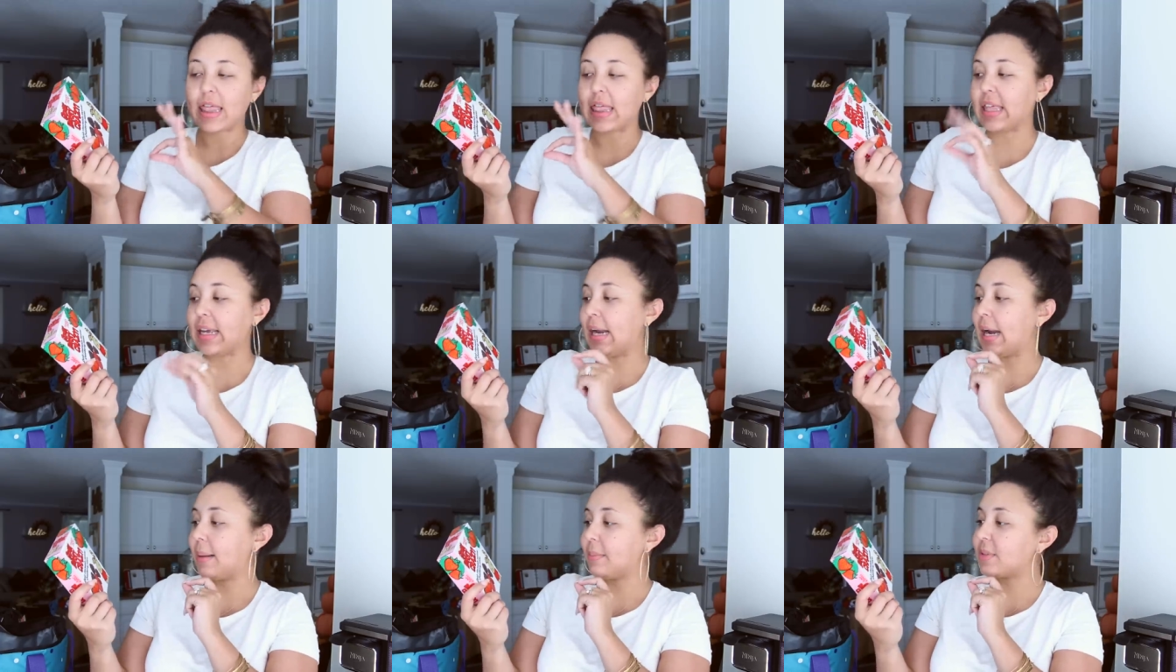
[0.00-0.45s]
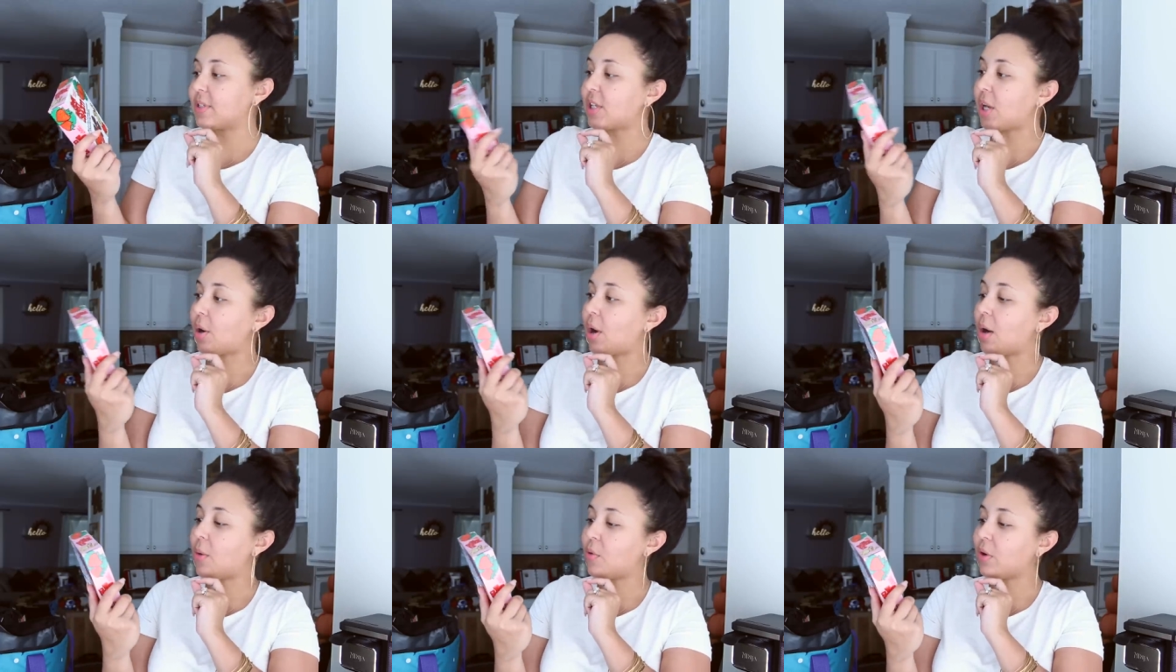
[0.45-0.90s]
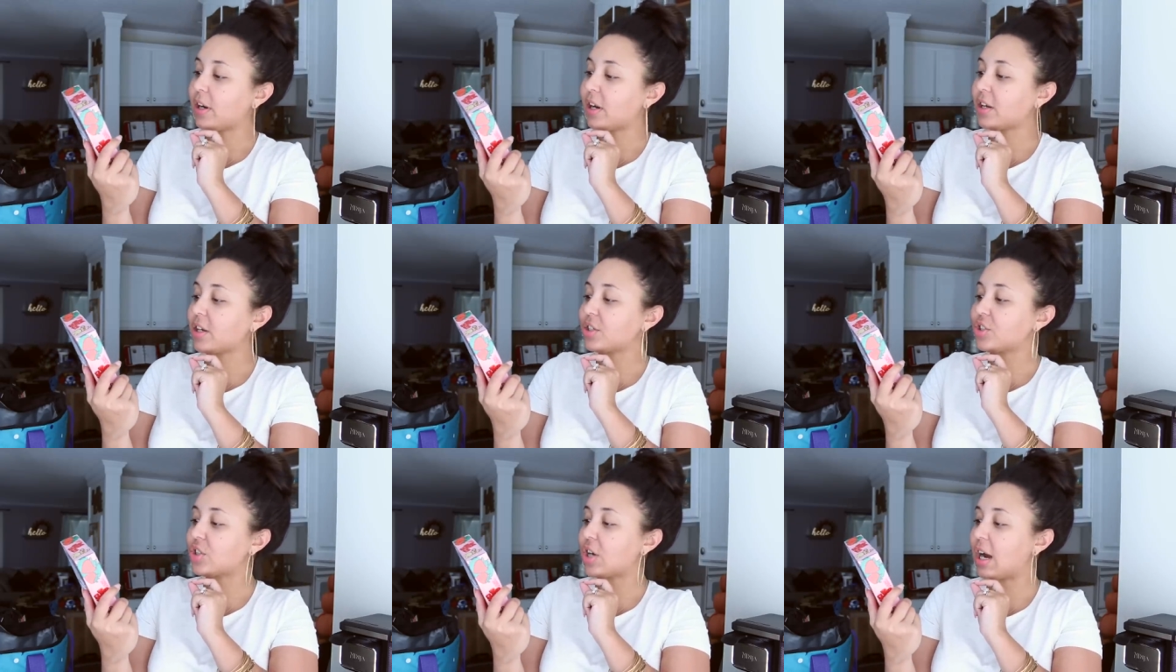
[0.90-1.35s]
them. So I
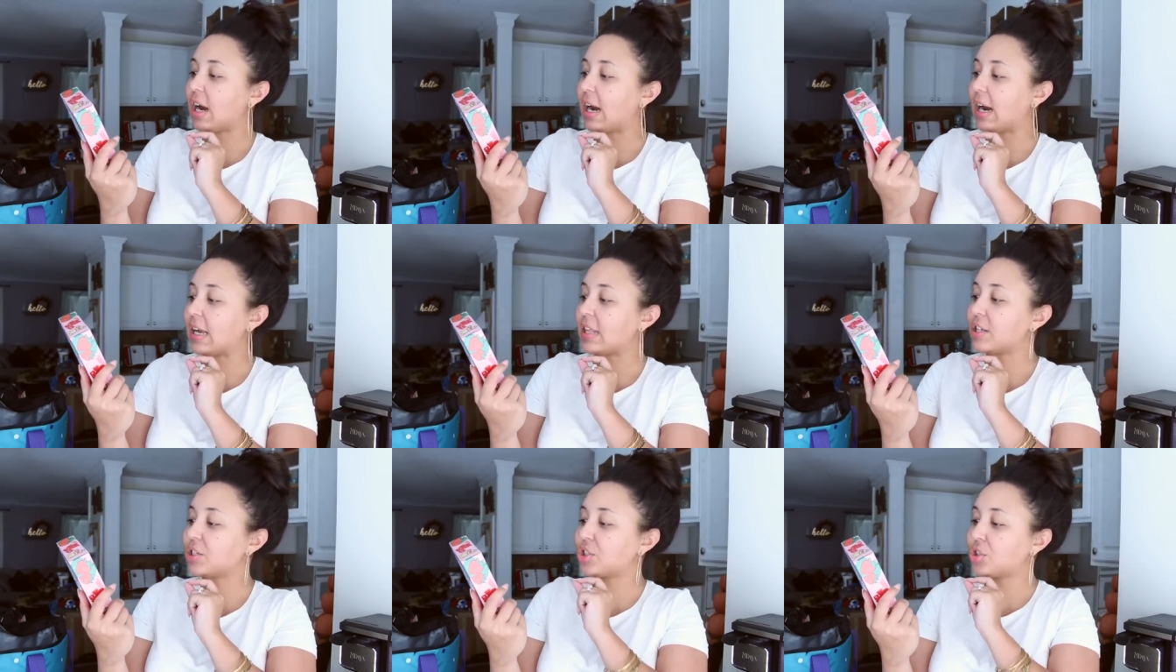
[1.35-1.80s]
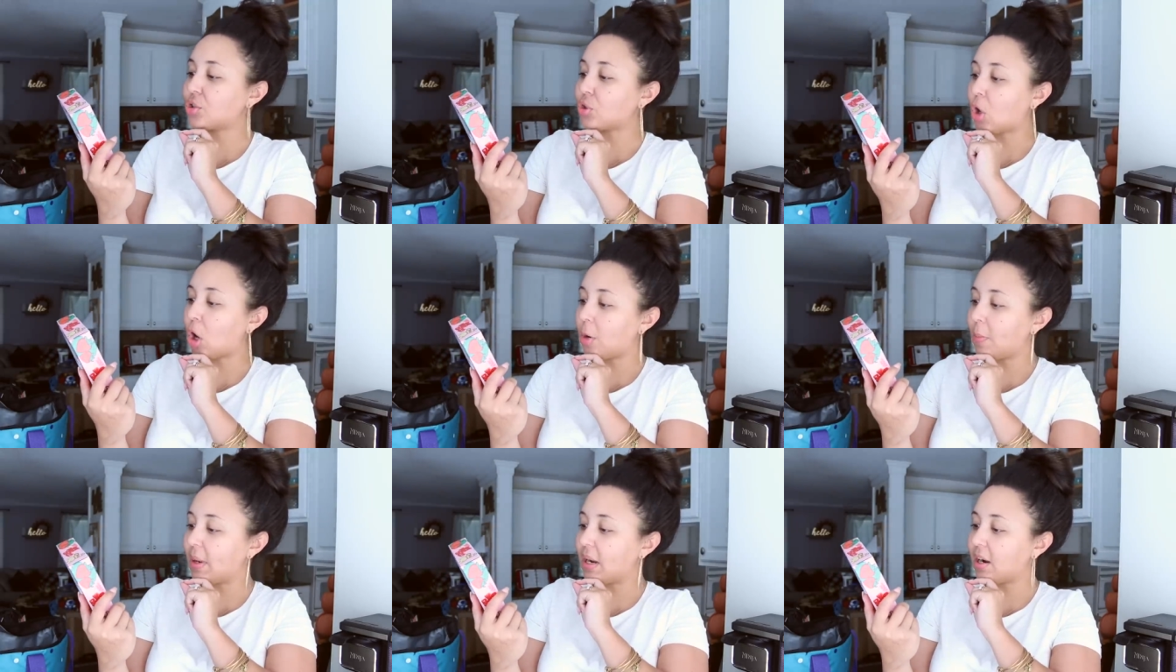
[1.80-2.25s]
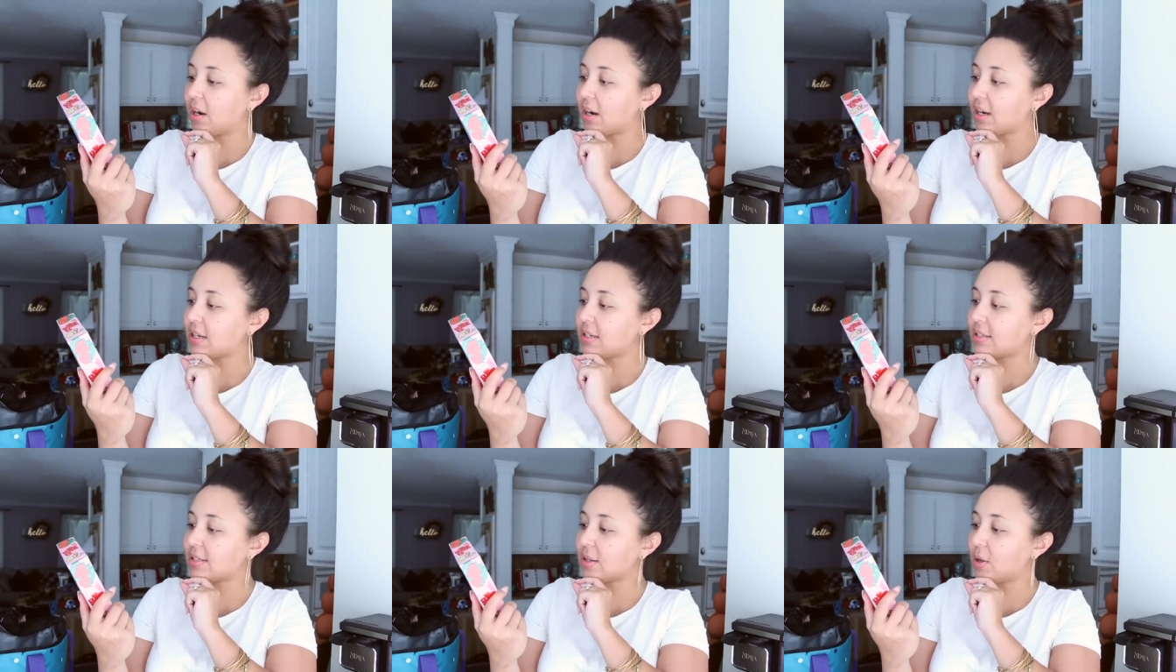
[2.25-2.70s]
wanted to try the
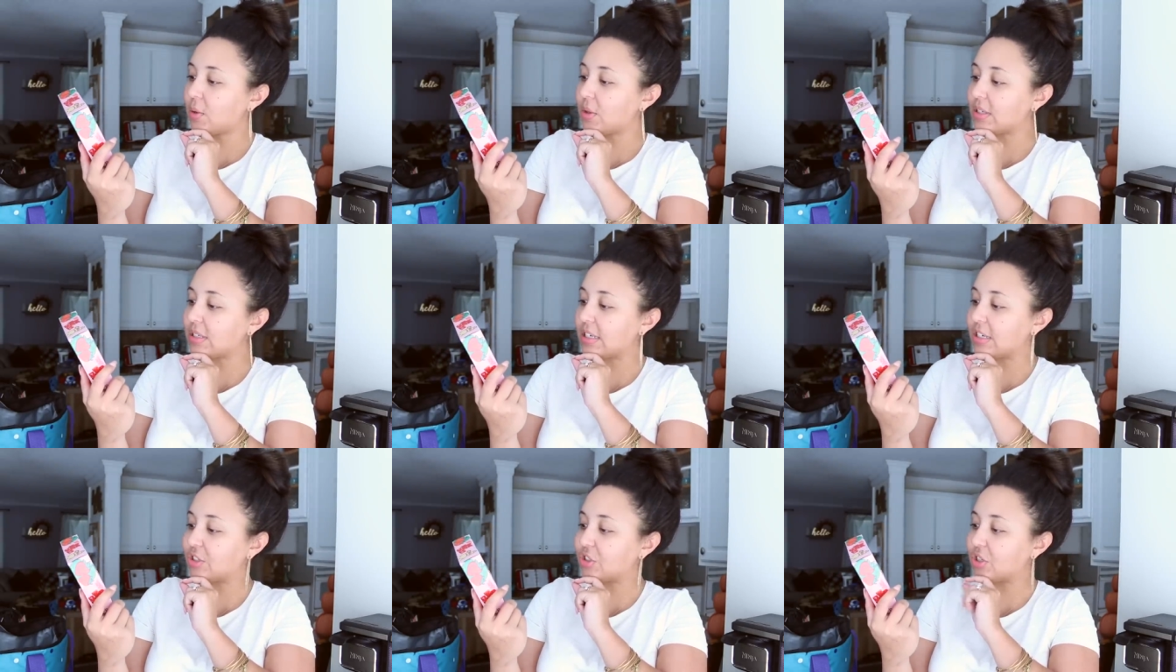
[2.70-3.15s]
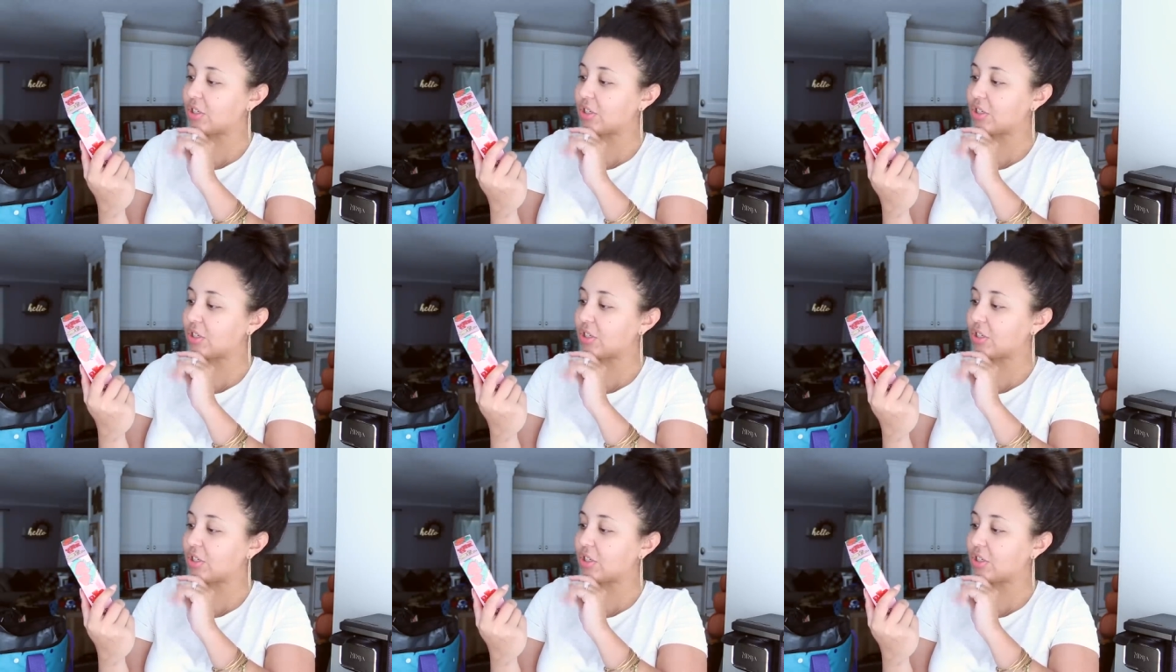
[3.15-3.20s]
strawberries. So this is